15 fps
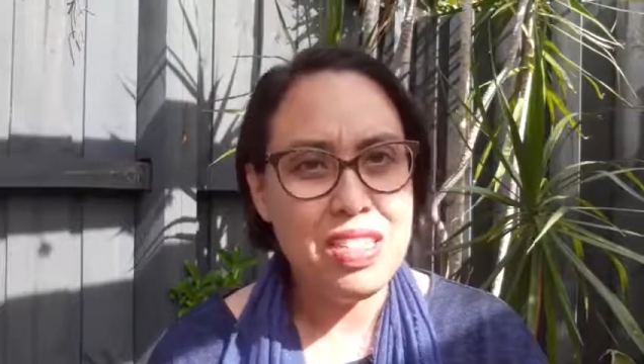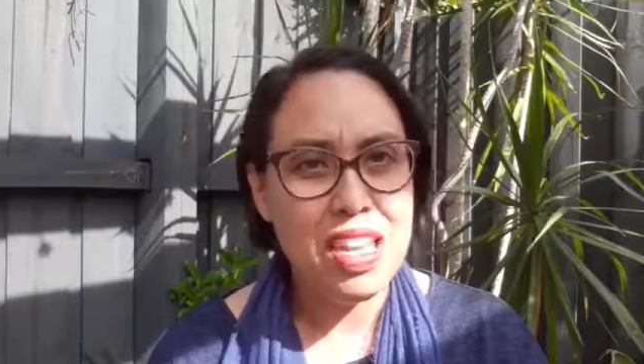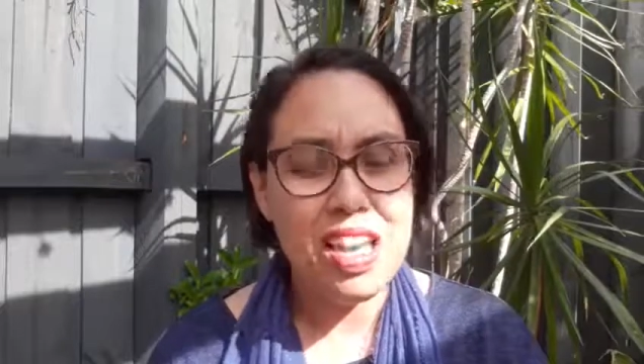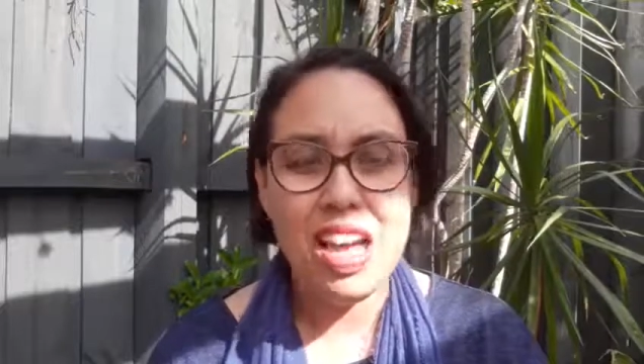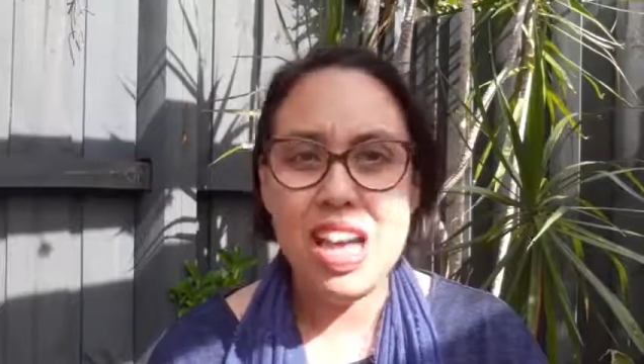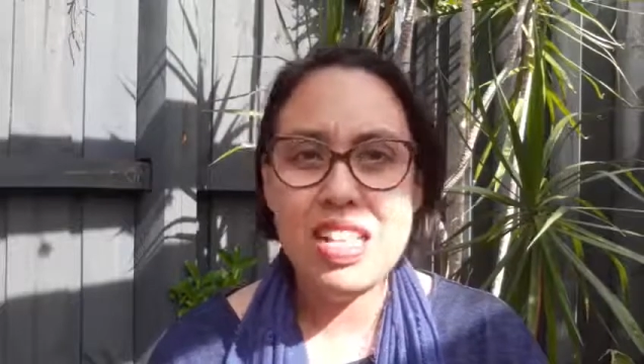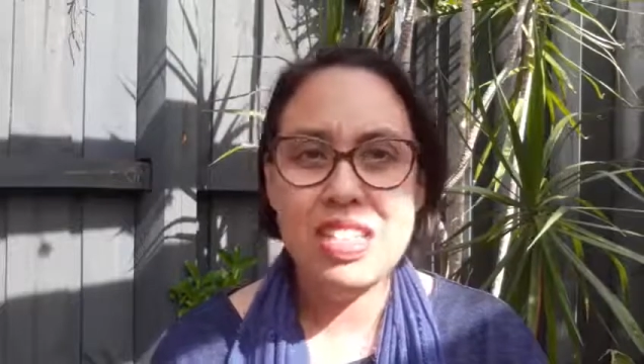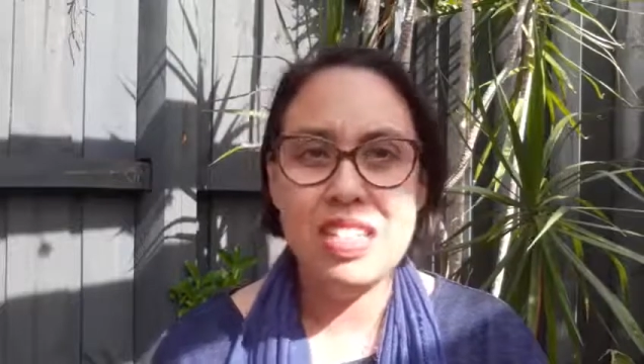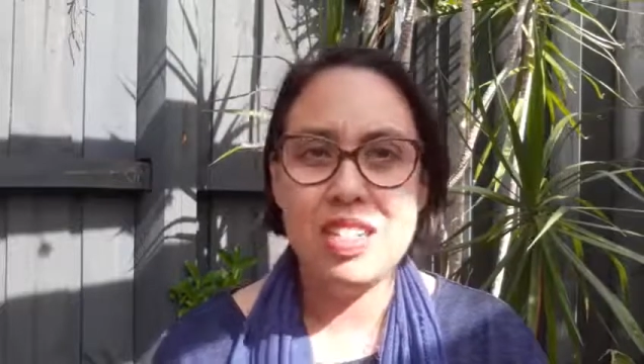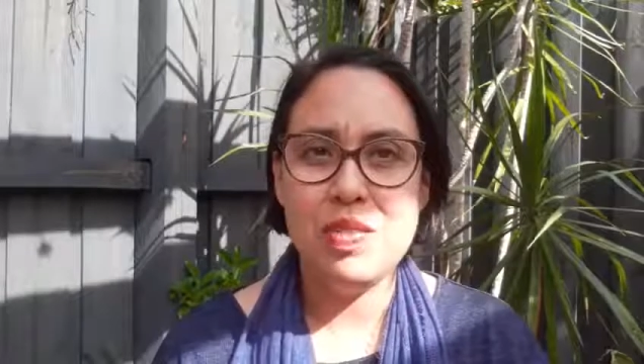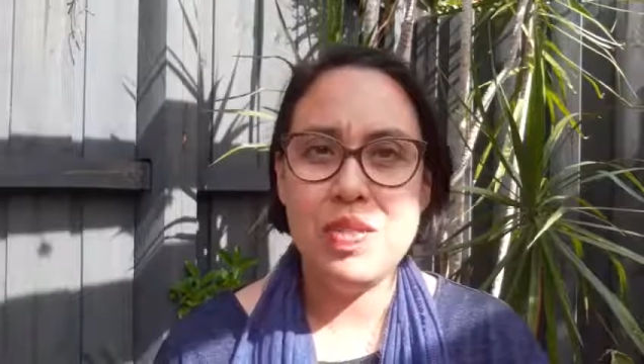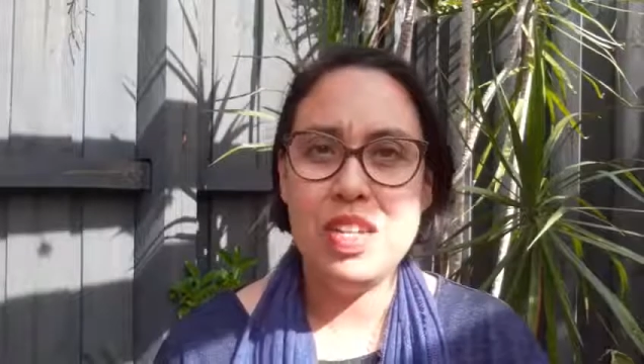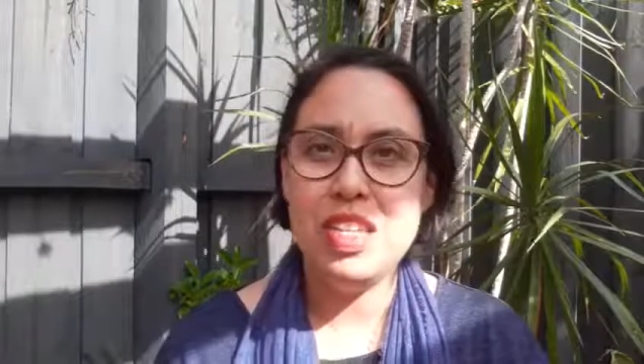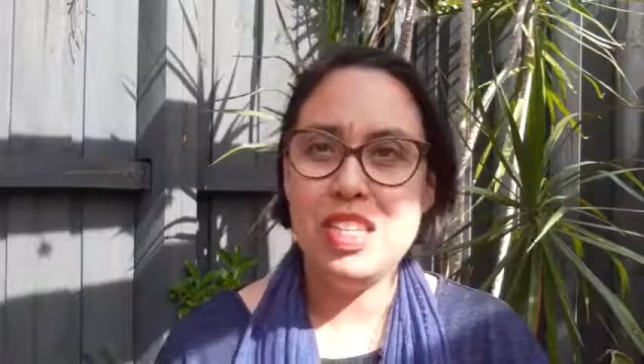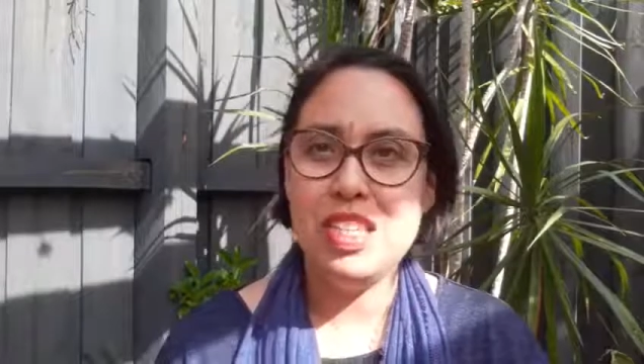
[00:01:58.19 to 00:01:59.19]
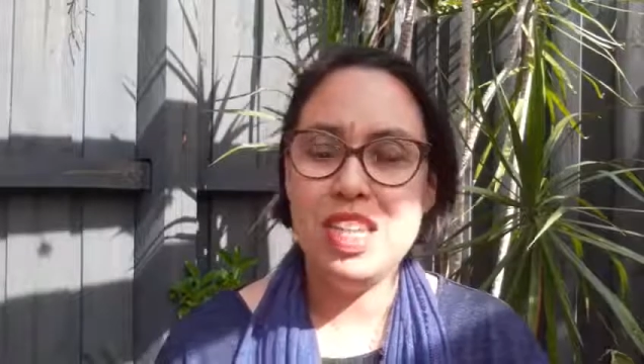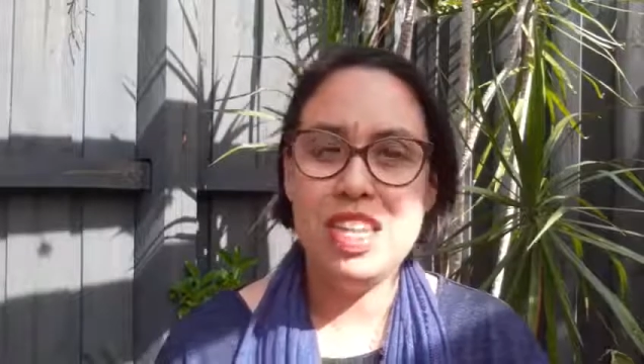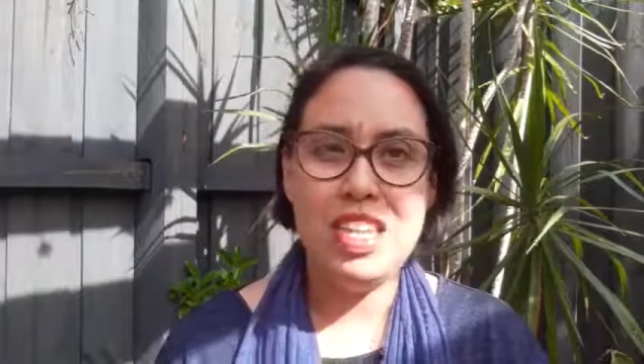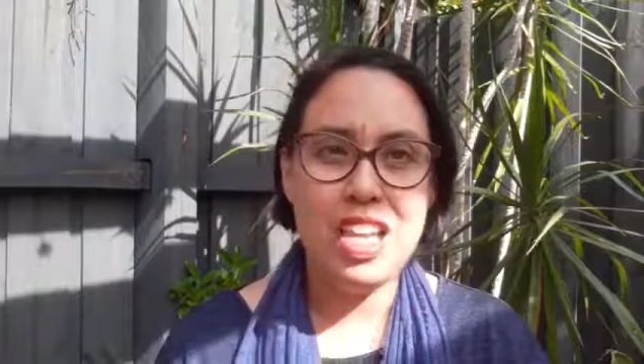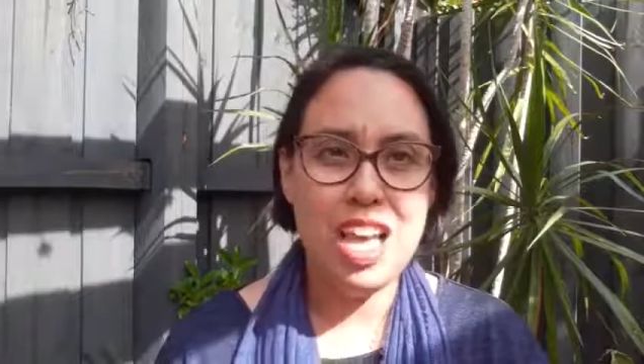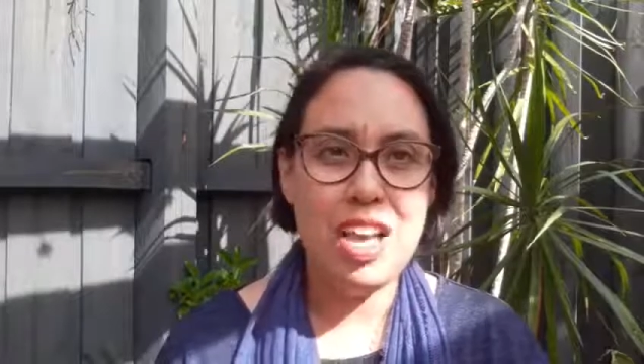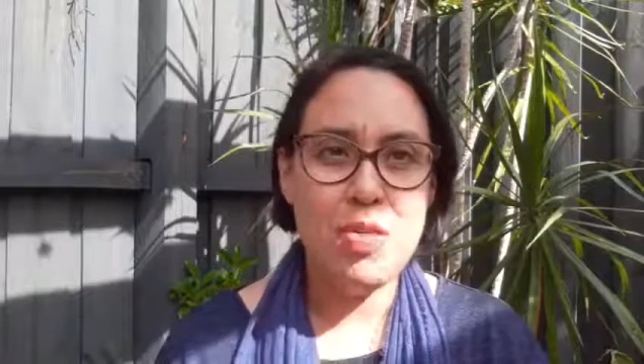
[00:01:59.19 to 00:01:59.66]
I asked him, and he said, yeah,